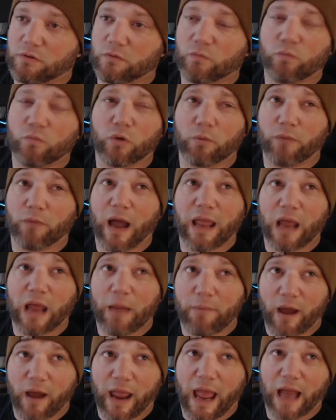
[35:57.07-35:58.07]
I
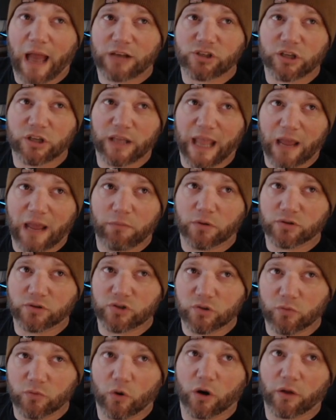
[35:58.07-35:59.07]
might actually gamble
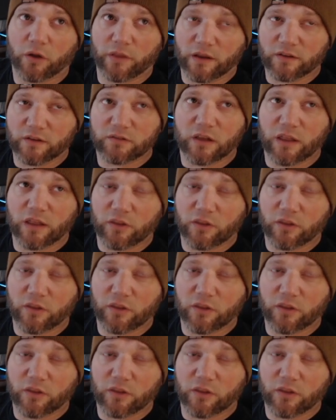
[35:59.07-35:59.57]
2 more of these.